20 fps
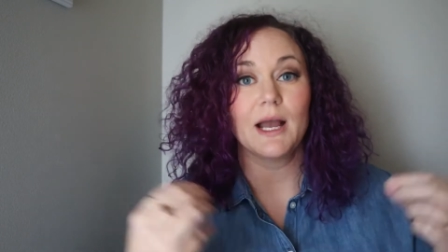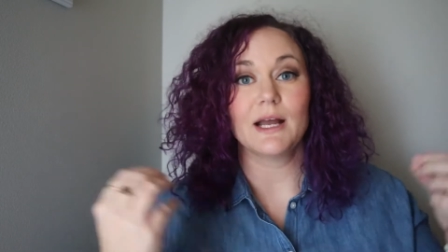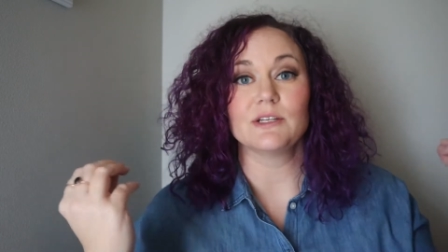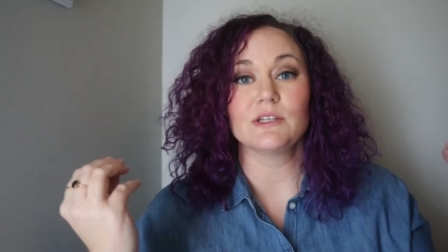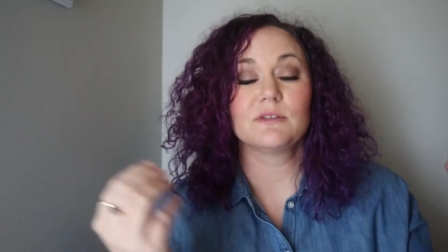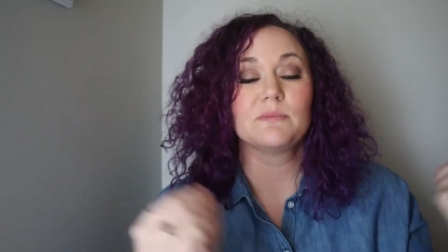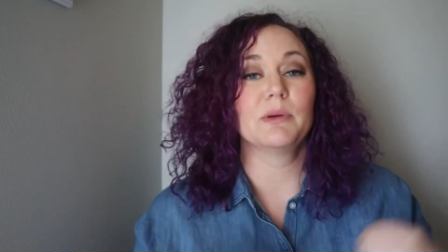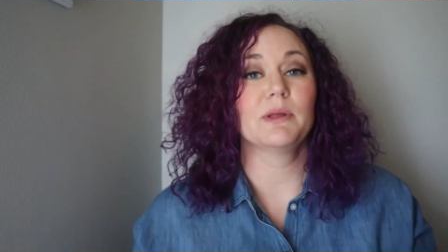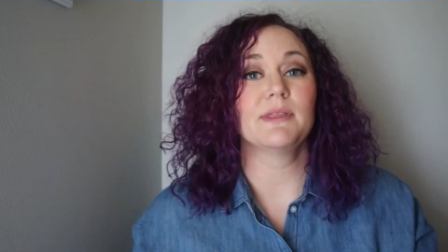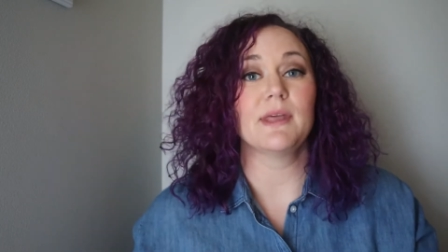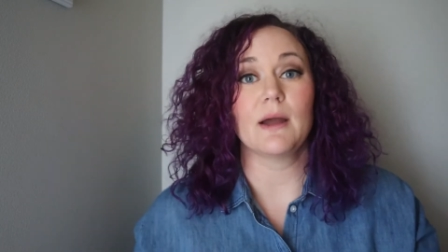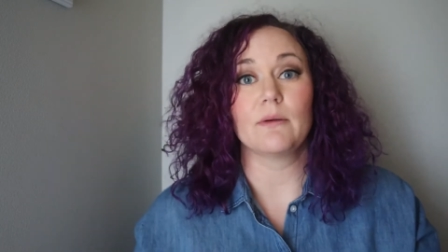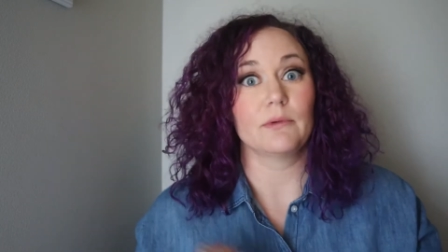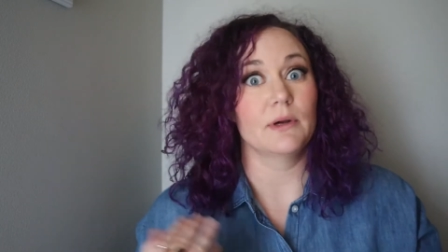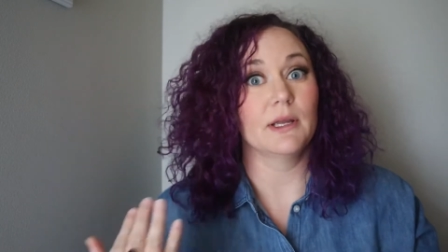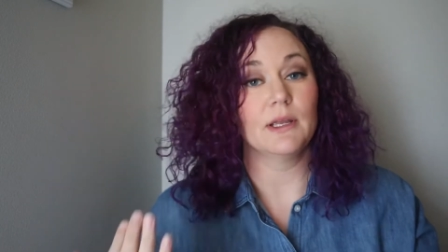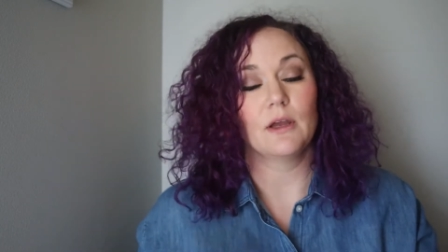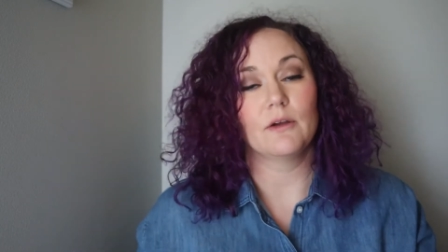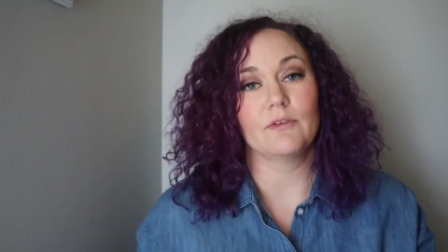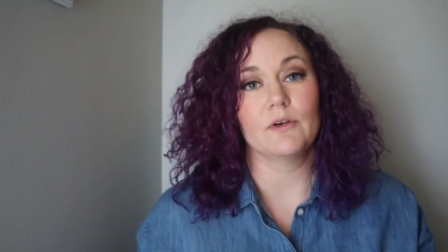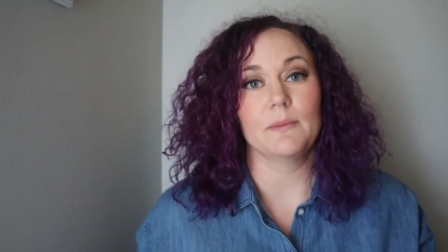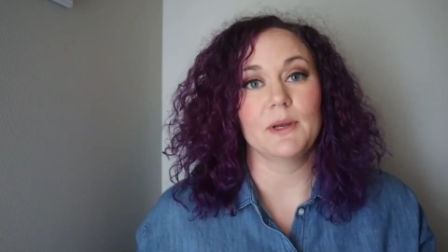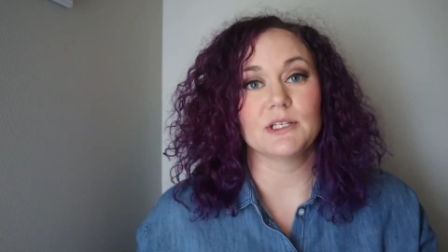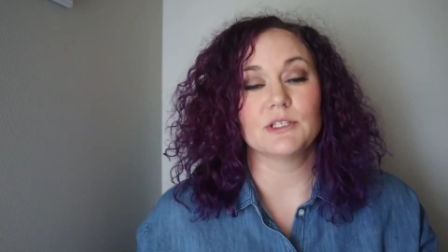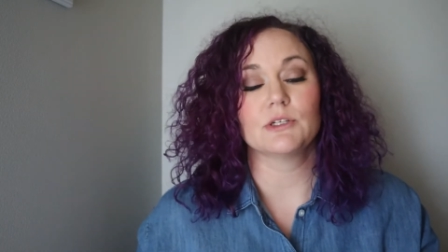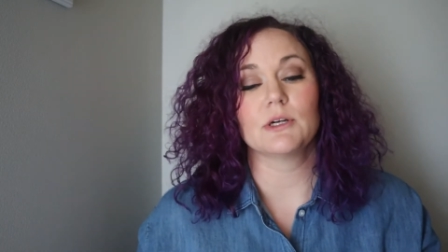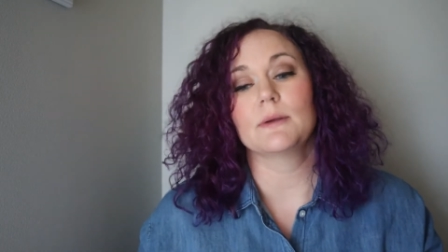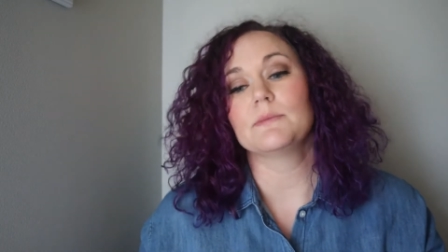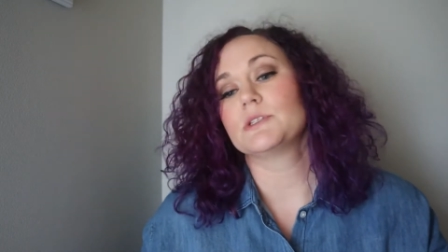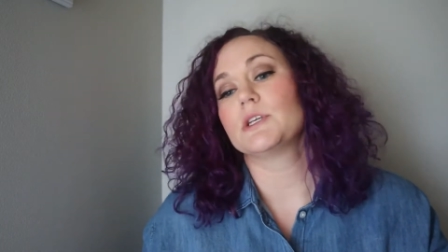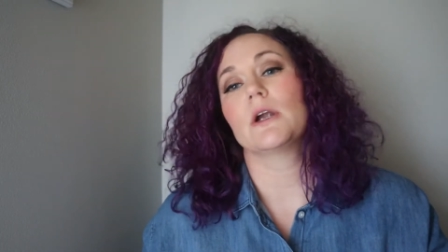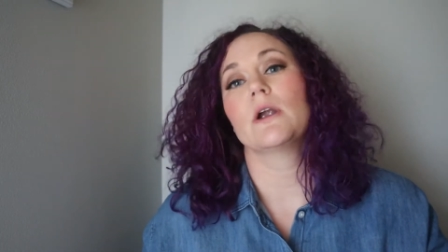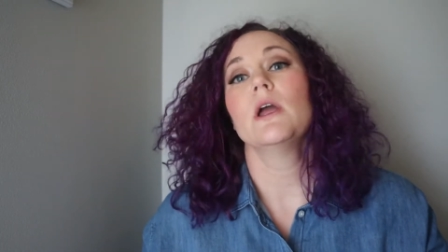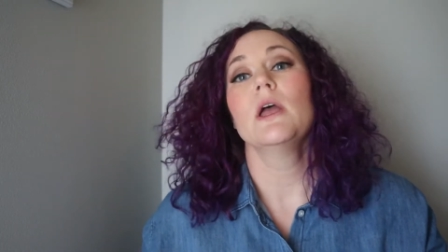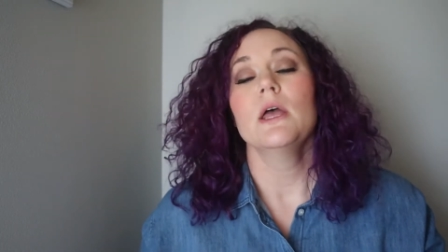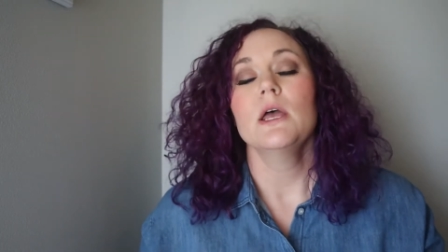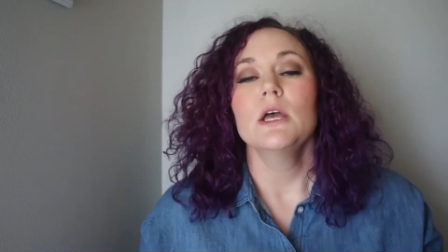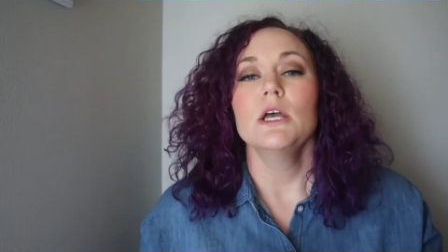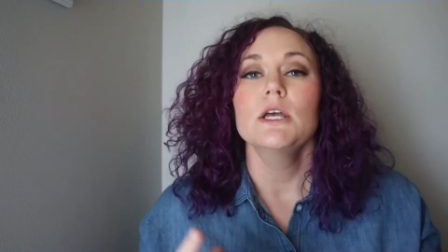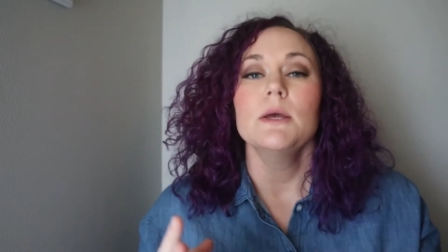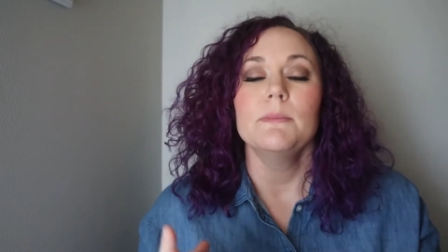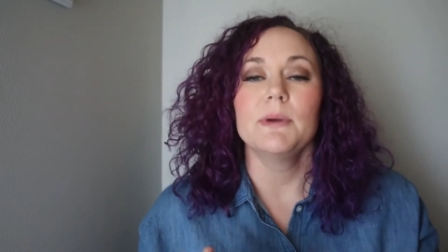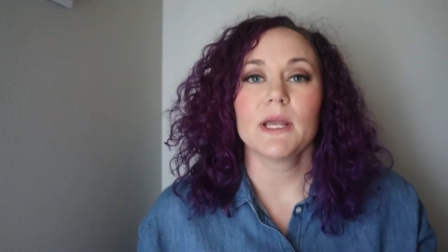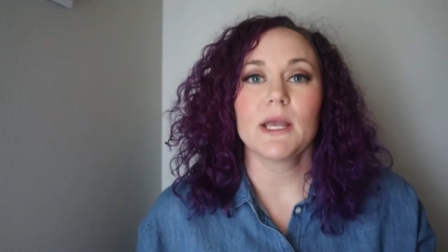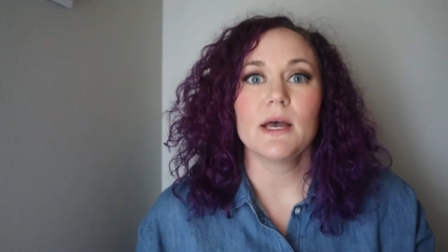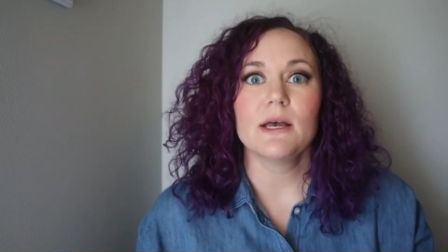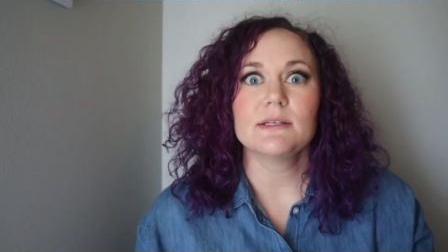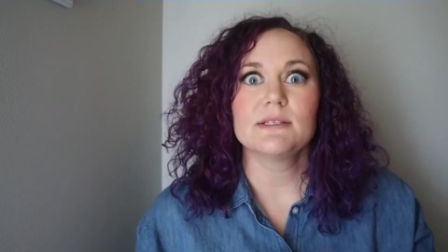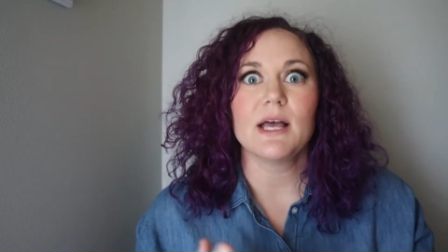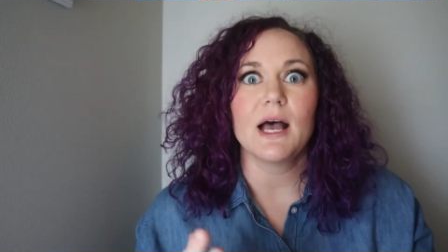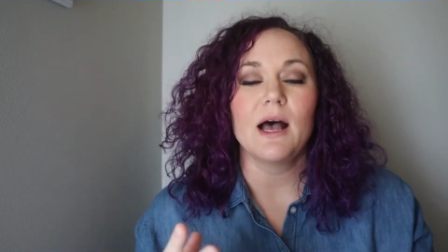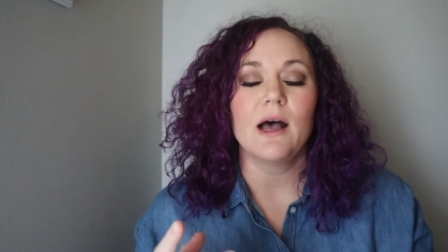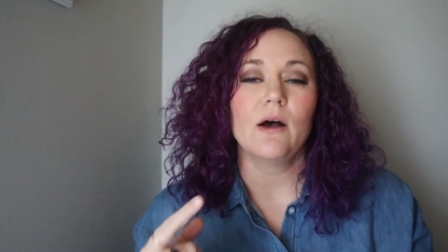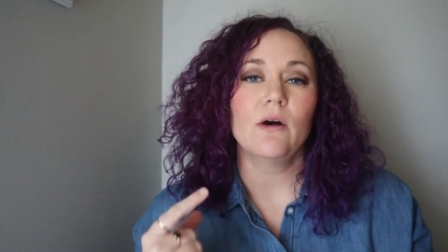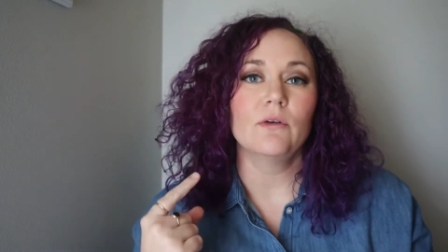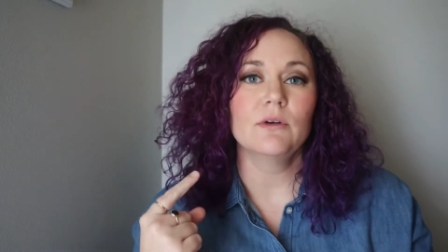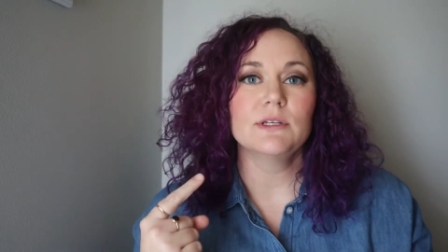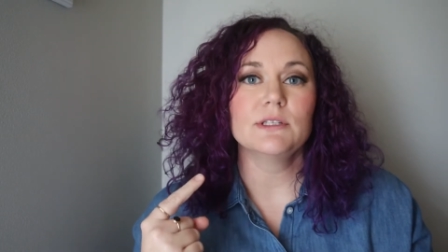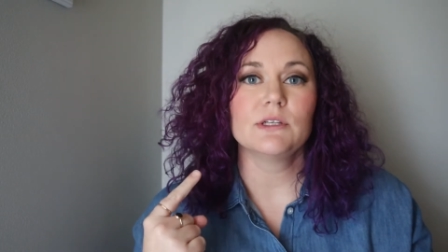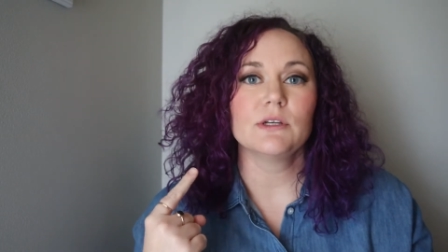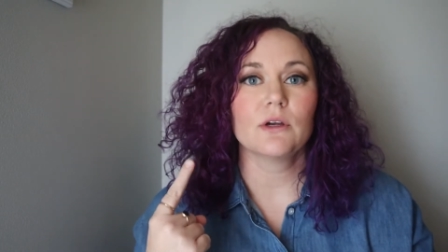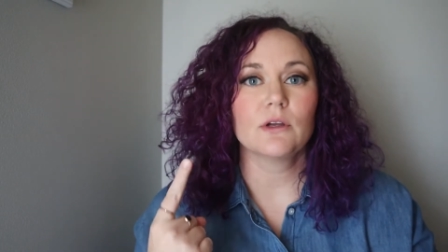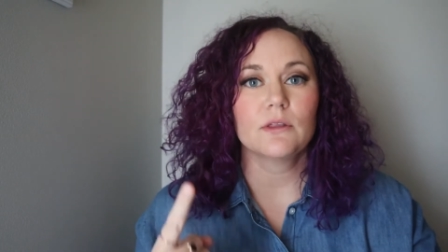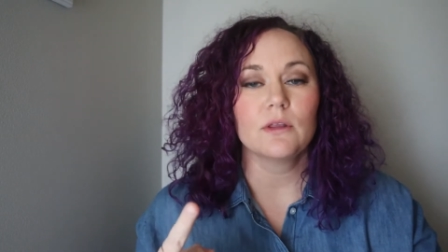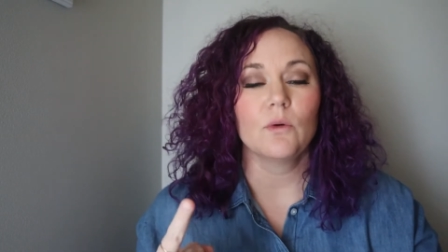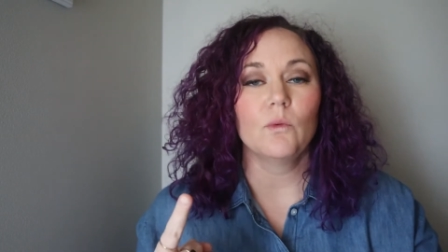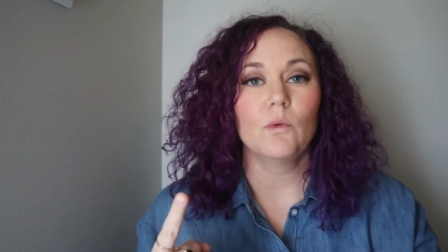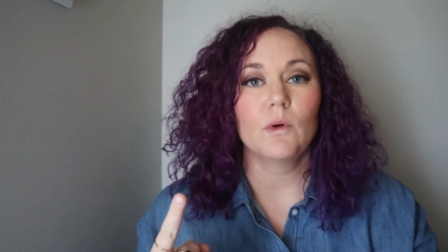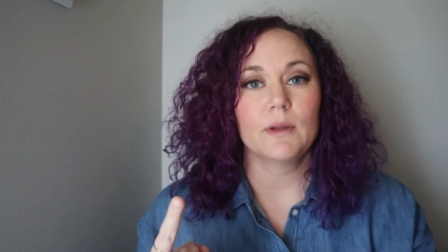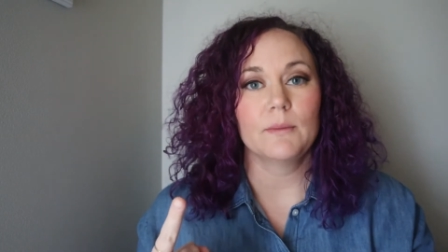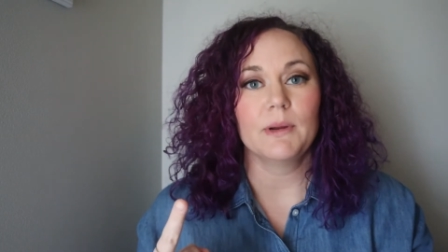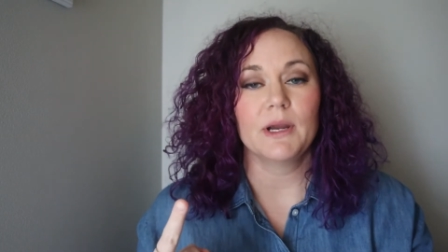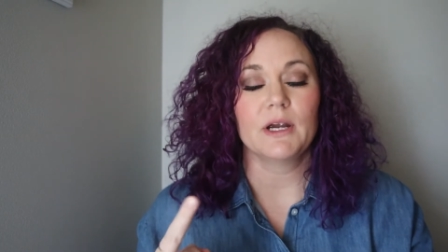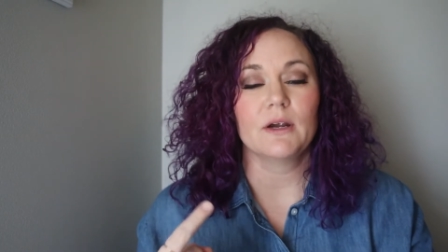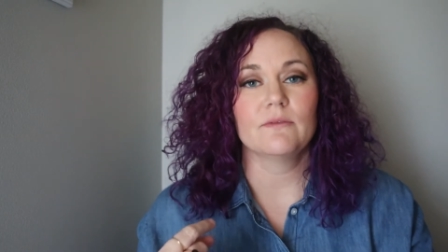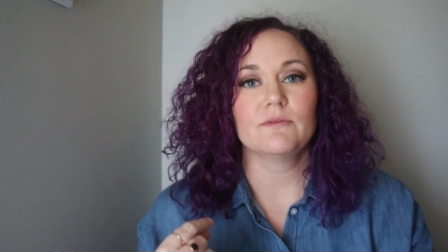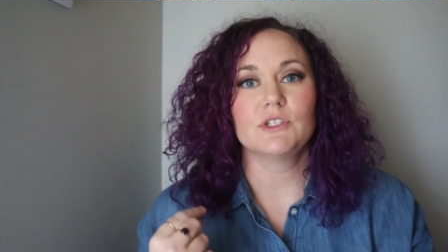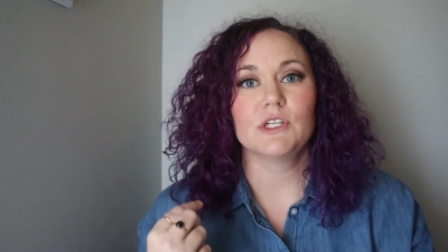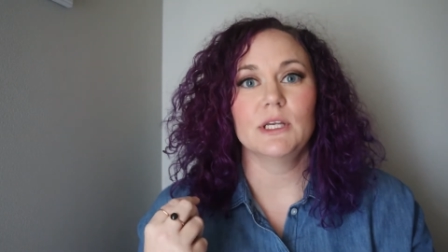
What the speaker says: I just put that right over my striped shirt because I only took the one pair of